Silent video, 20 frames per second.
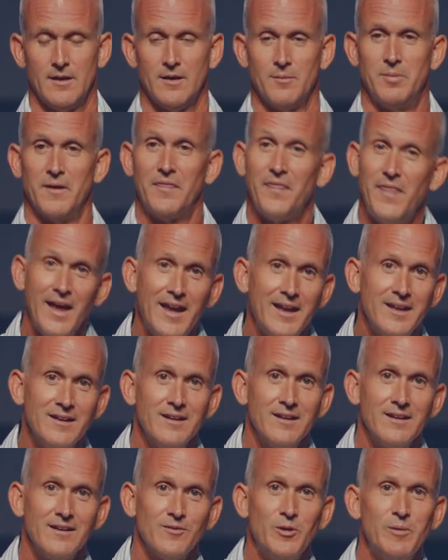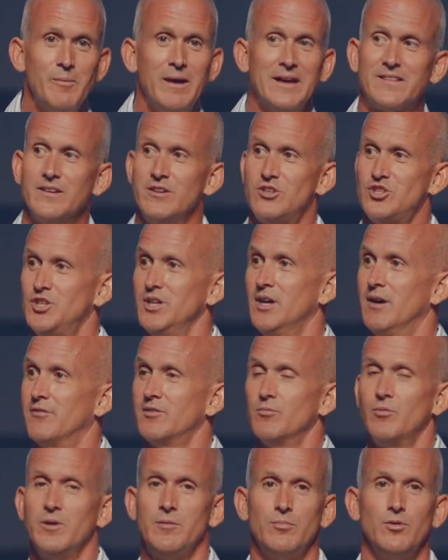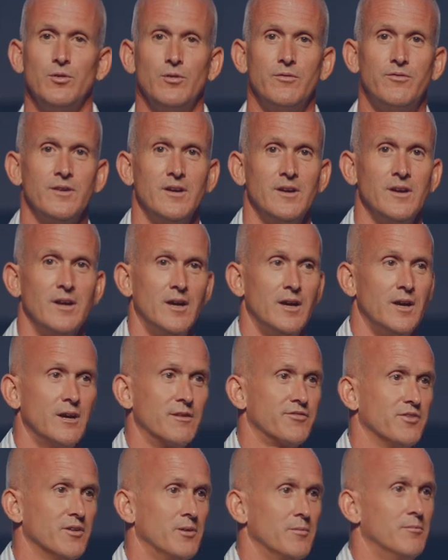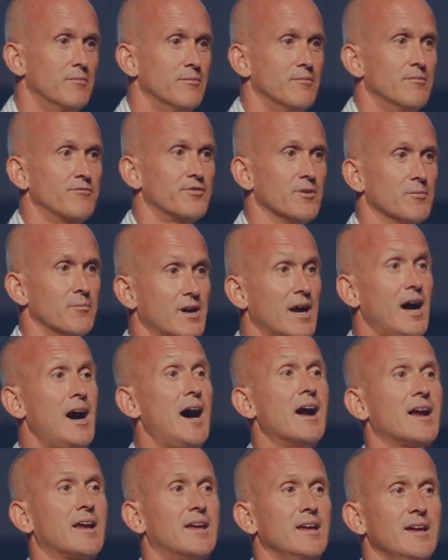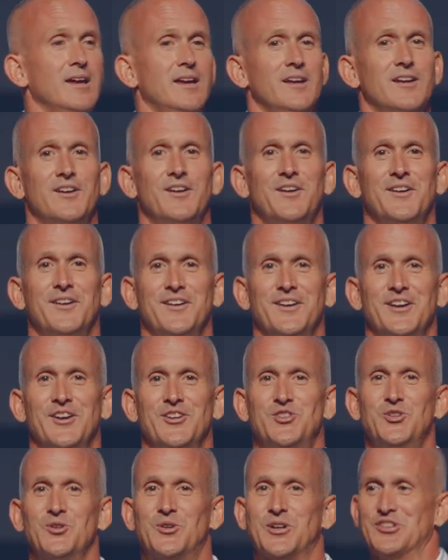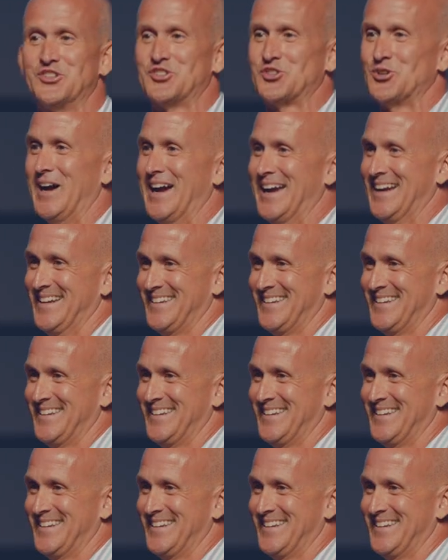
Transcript: But then we make this shift. We move from cocky to contrite.